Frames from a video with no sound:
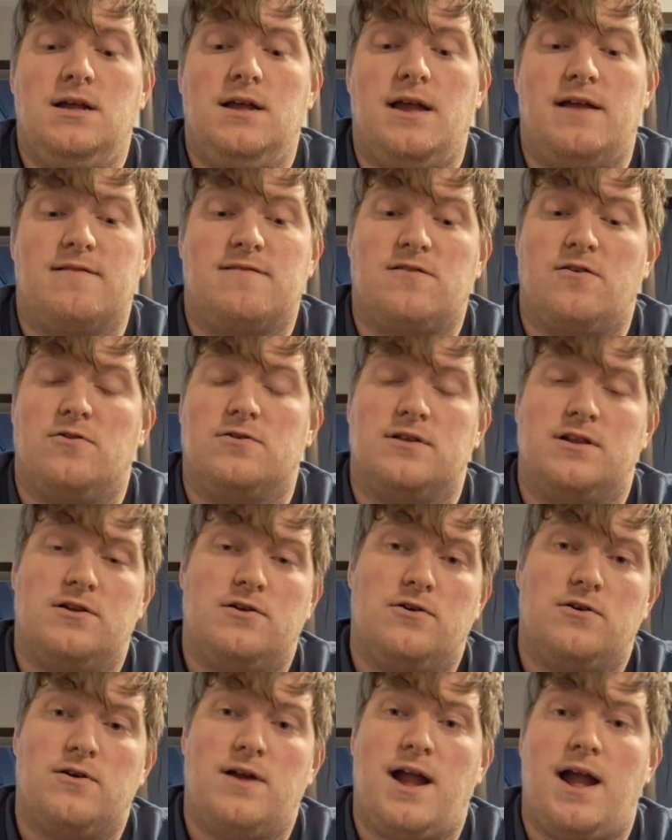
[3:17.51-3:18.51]
It started at
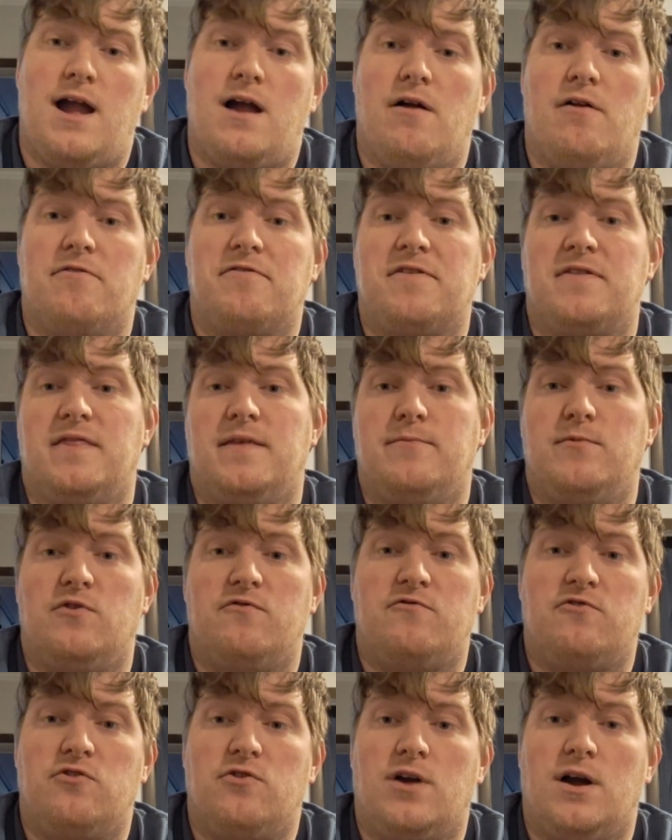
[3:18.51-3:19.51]
her house and then
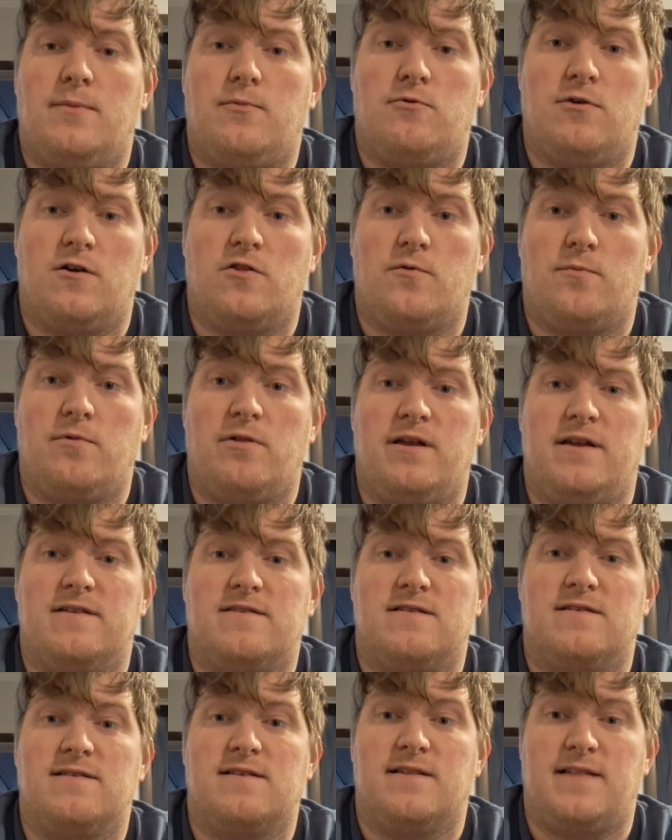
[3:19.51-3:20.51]
moved to a couple other places,